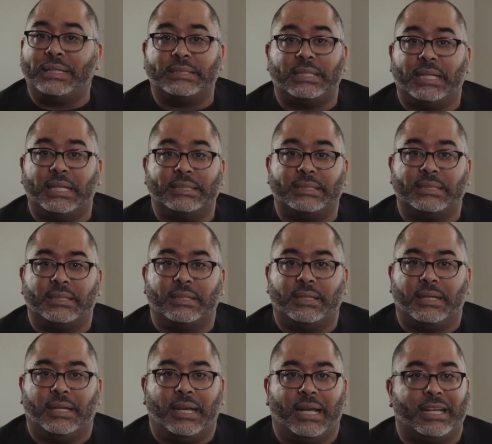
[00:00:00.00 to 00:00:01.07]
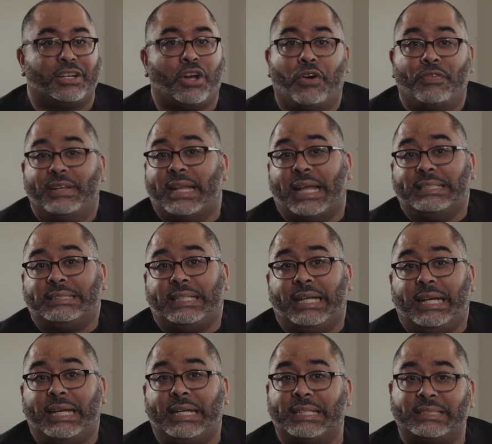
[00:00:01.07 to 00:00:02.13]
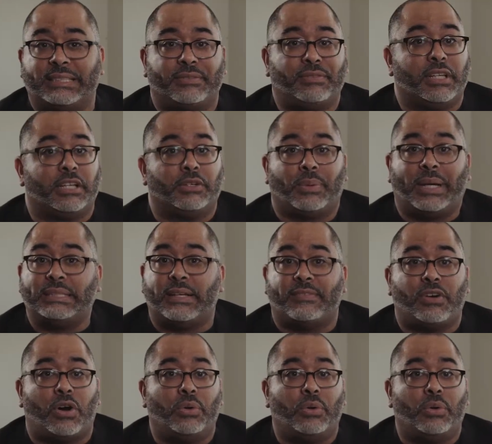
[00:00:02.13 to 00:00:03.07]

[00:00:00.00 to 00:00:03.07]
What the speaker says: residents. And COVID-19 and civil unrest have